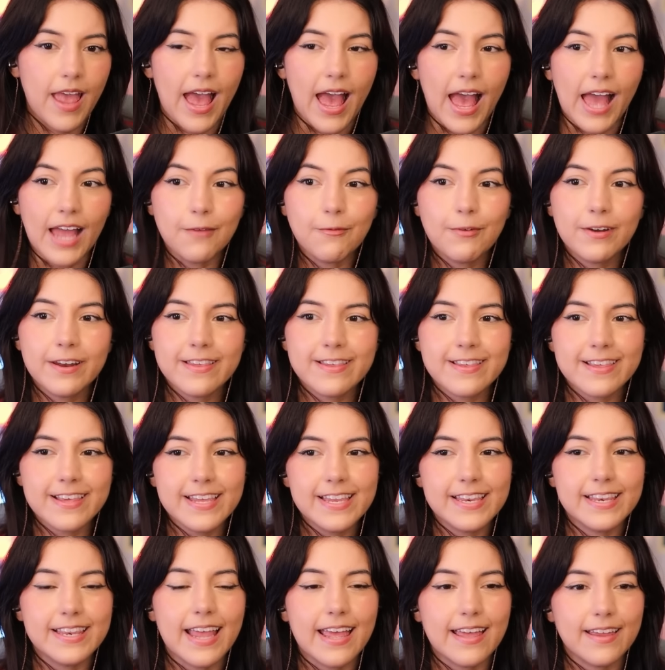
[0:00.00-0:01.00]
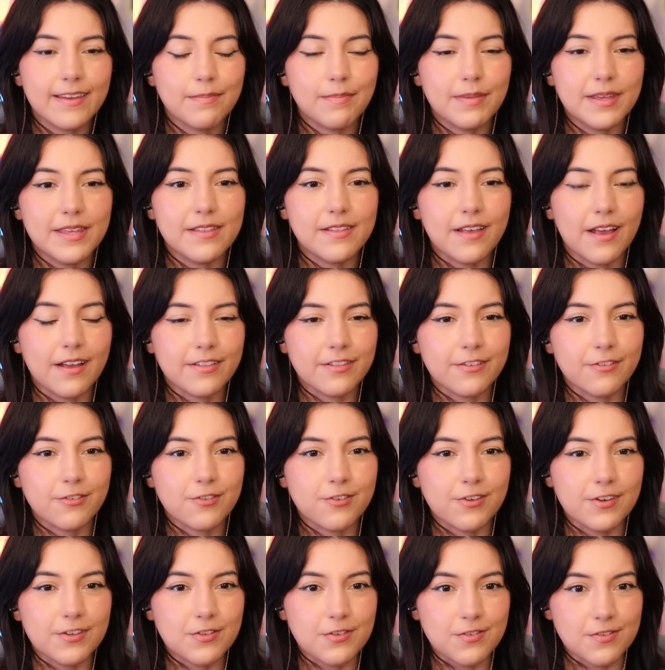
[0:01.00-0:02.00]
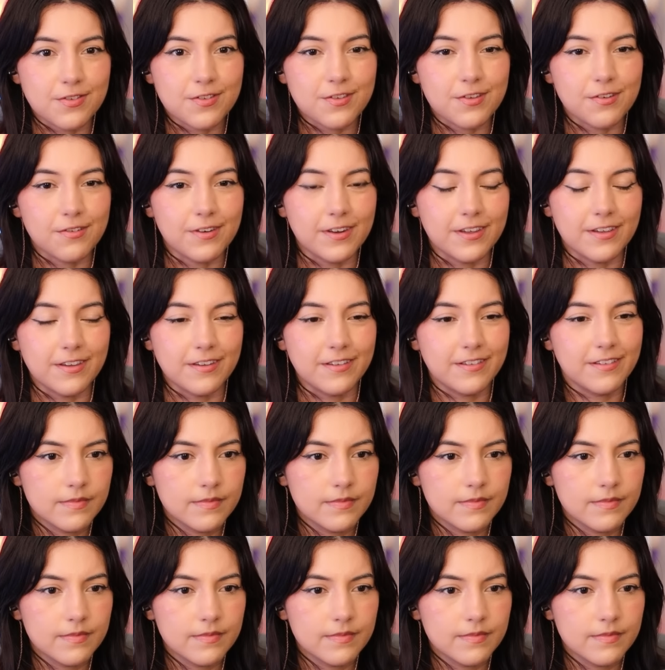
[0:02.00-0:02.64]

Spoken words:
I want to see Ned be Dr. Strange's student.